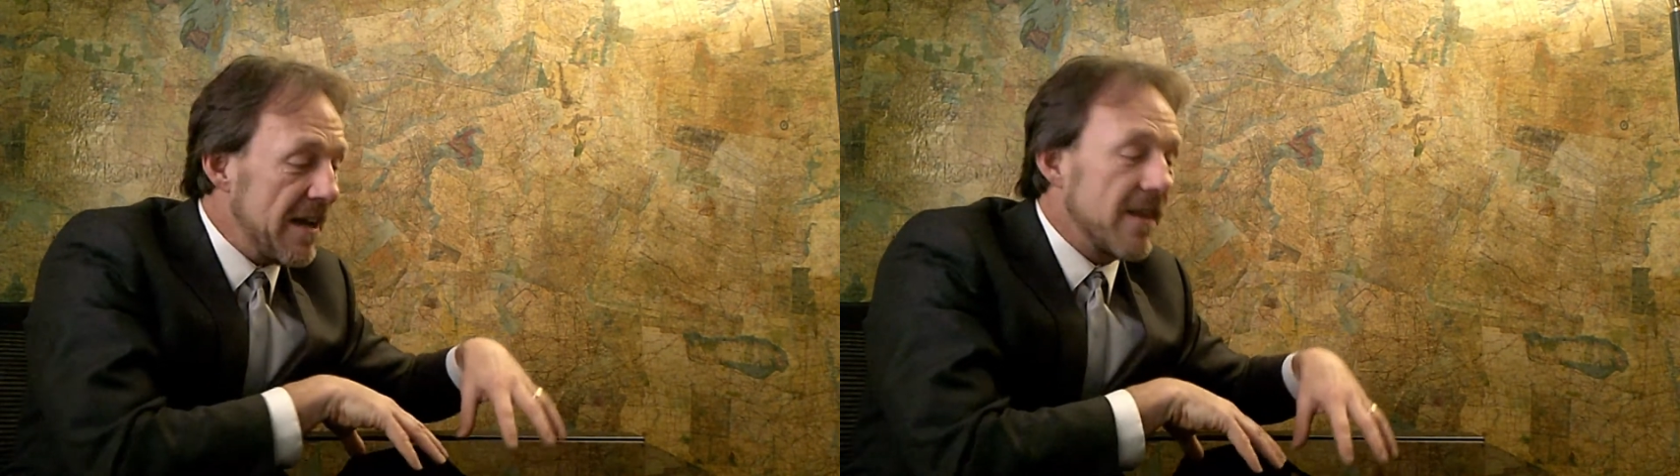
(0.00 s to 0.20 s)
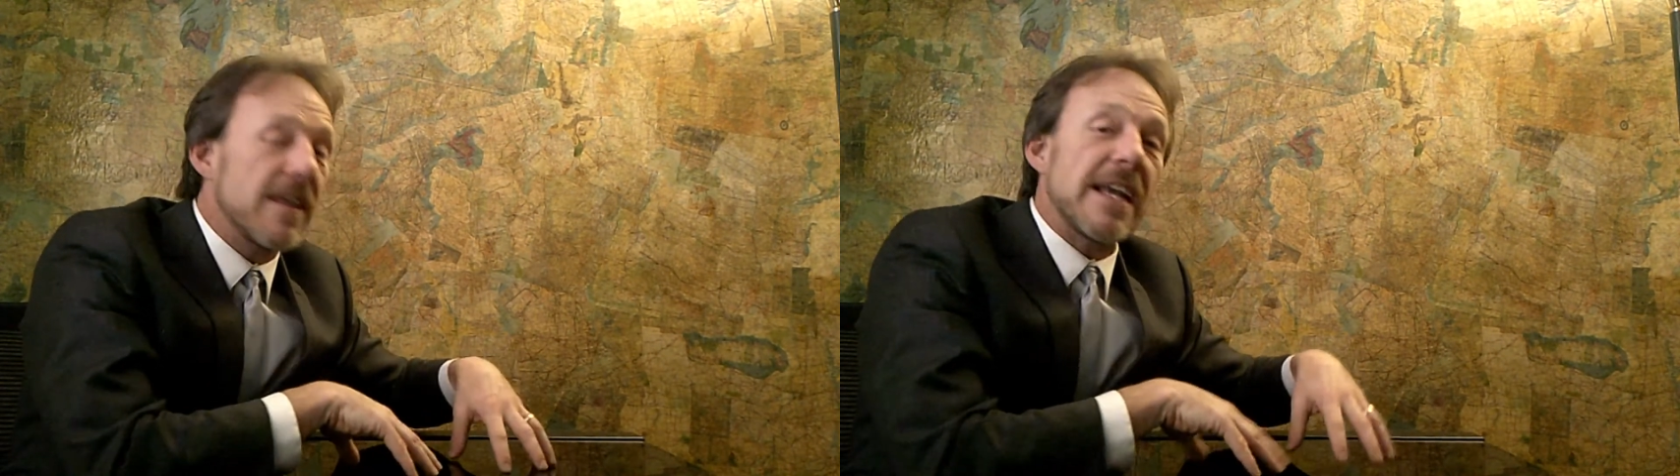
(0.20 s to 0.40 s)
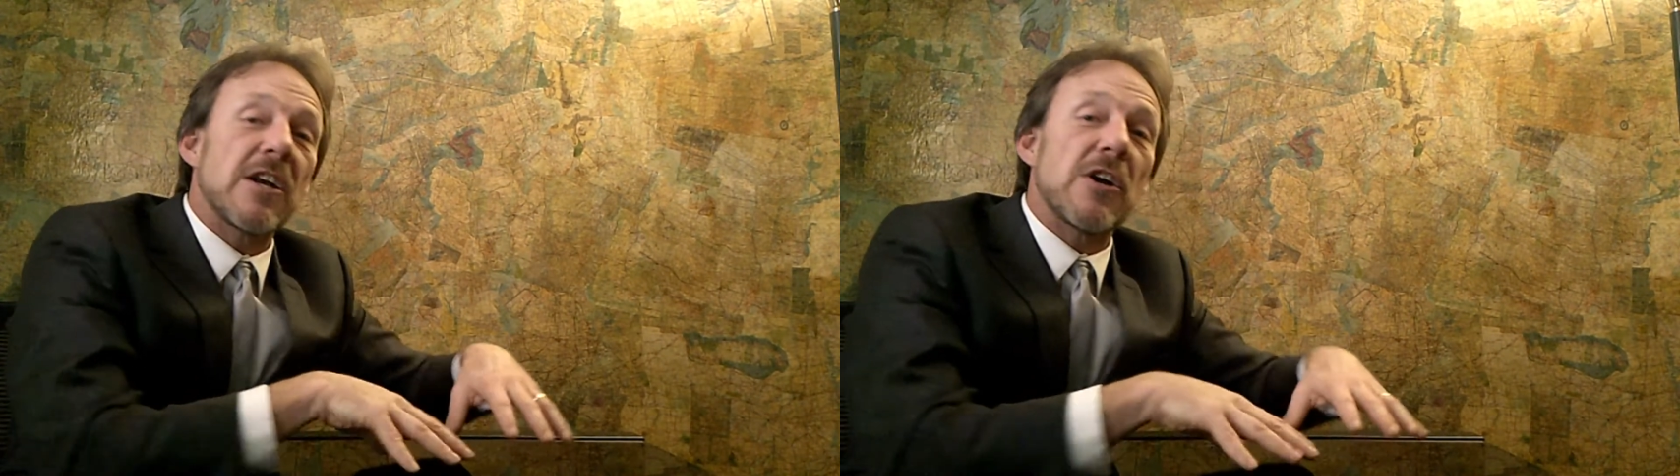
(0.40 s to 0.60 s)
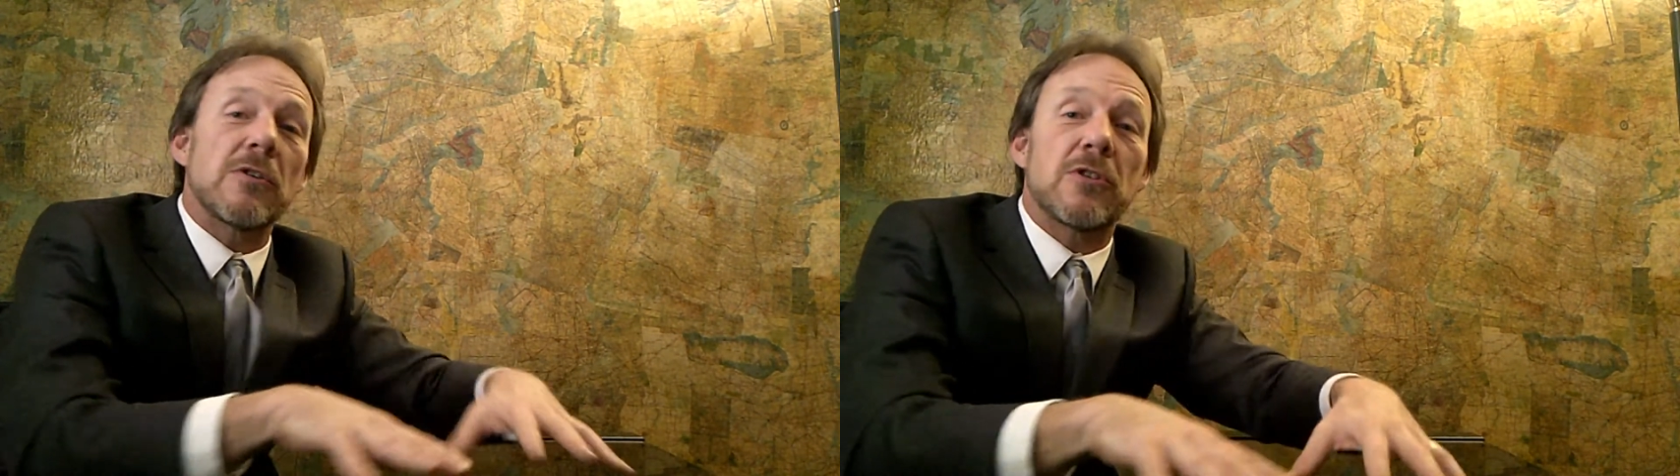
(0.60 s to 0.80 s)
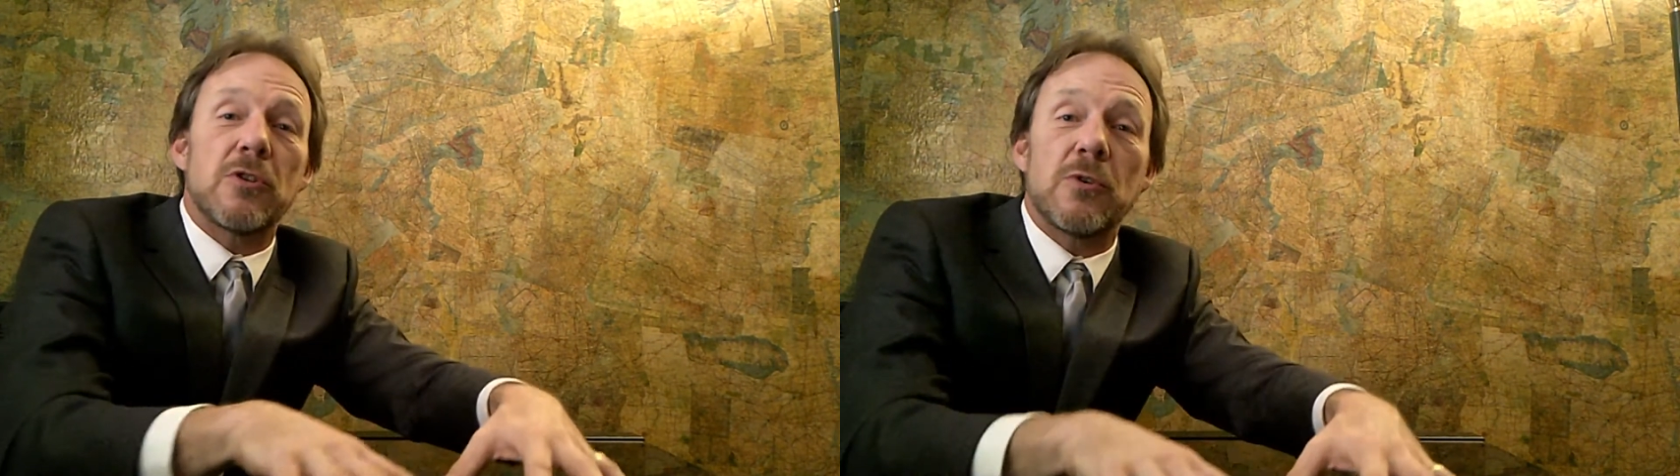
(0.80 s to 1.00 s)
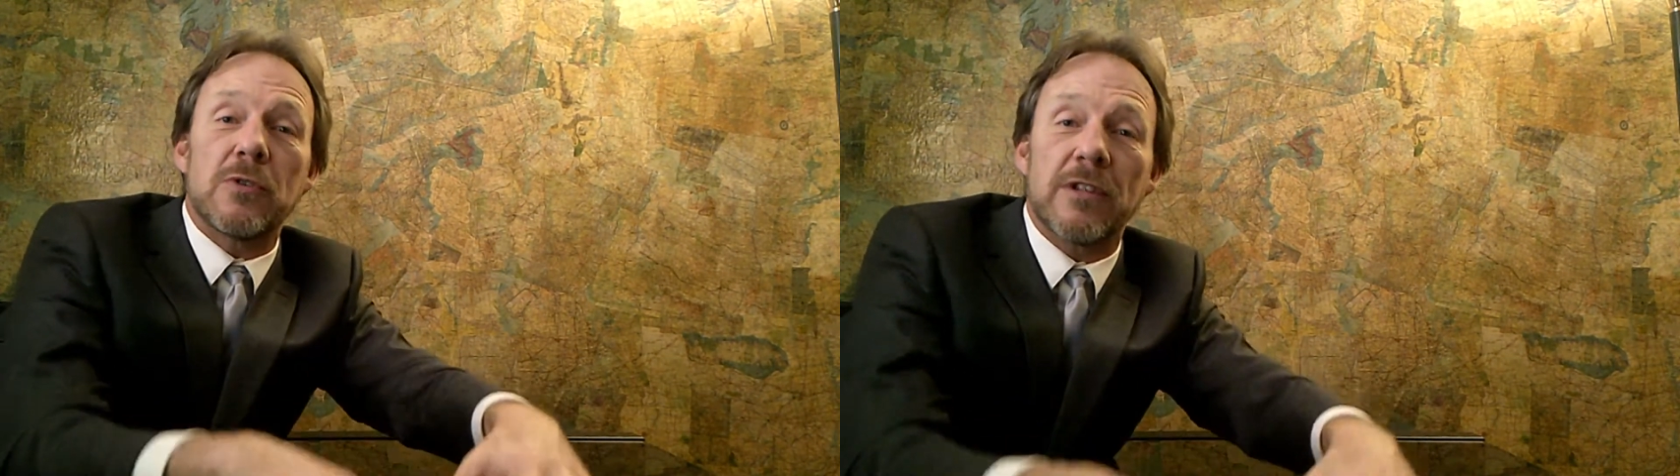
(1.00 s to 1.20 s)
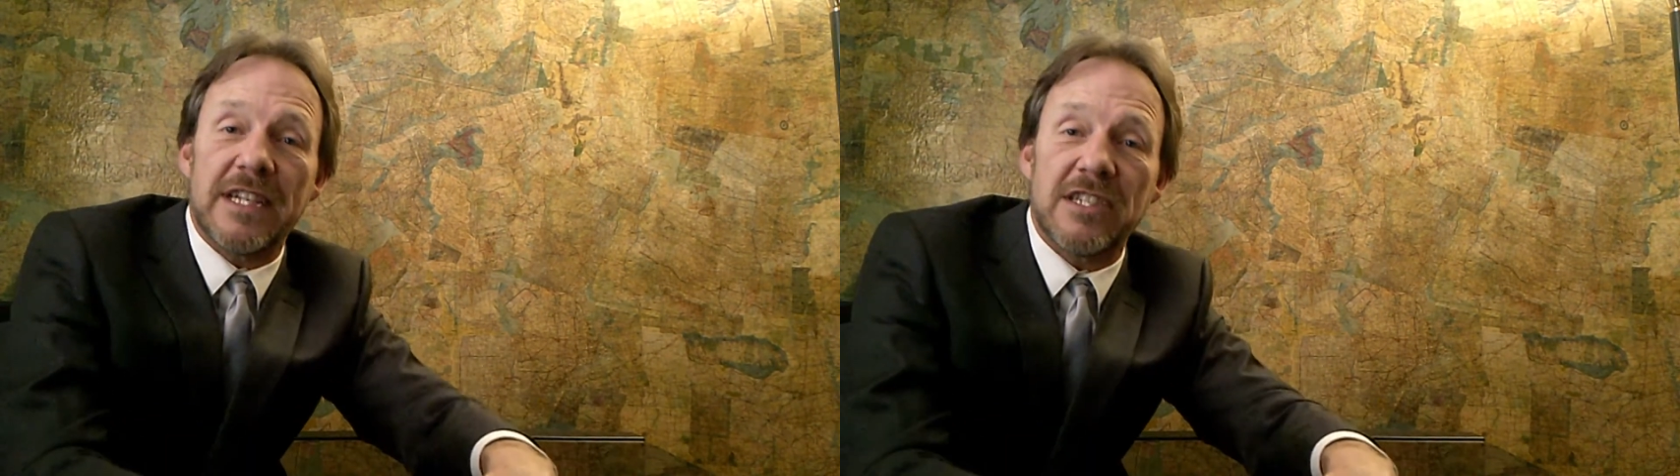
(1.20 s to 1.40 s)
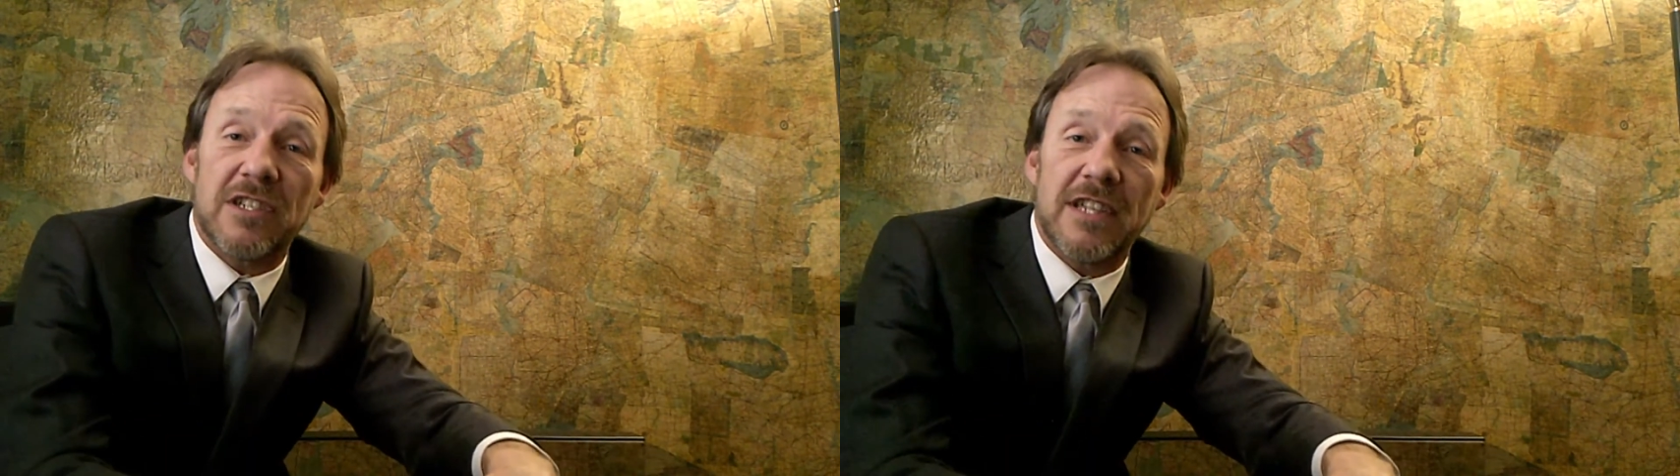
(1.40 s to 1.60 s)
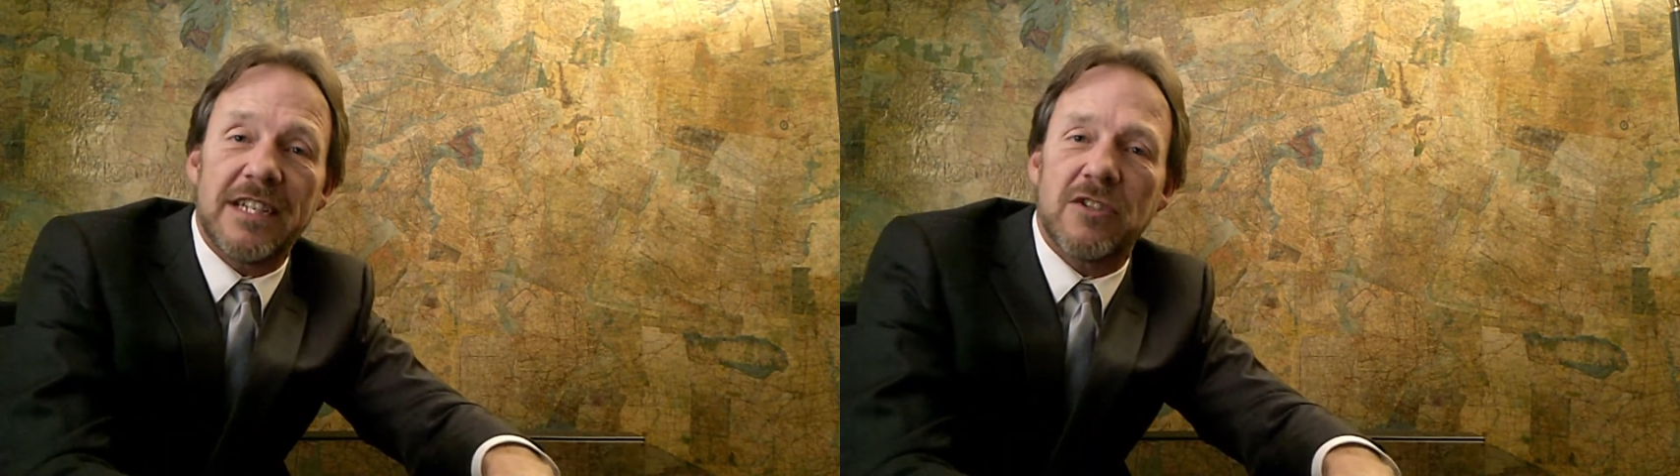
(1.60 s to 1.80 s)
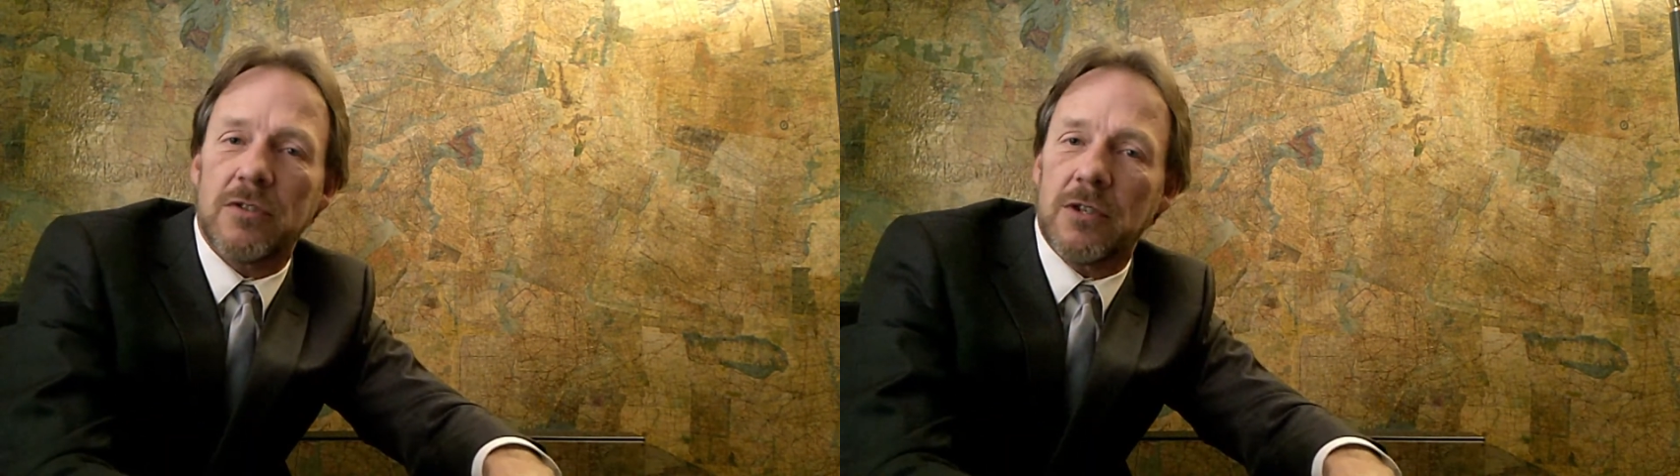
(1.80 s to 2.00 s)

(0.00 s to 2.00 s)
they go to the legislatures